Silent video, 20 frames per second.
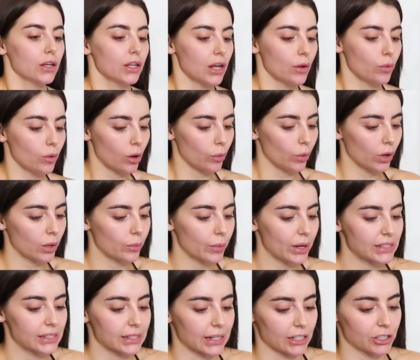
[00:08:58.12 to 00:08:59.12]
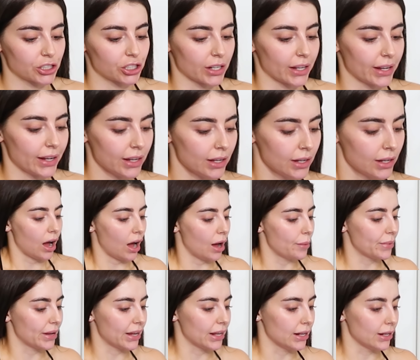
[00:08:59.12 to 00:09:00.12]
you know what, while I'm waiting, actually,
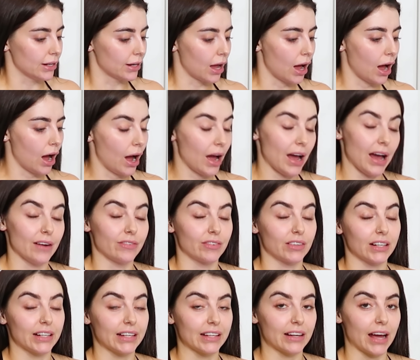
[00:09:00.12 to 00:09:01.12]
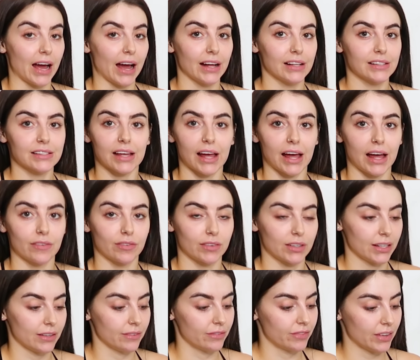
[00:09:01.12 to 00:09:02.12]
I mean, I have clean hands, I have
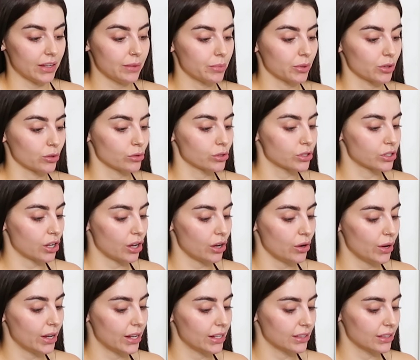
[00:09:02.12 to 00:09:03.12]
clean feet, but also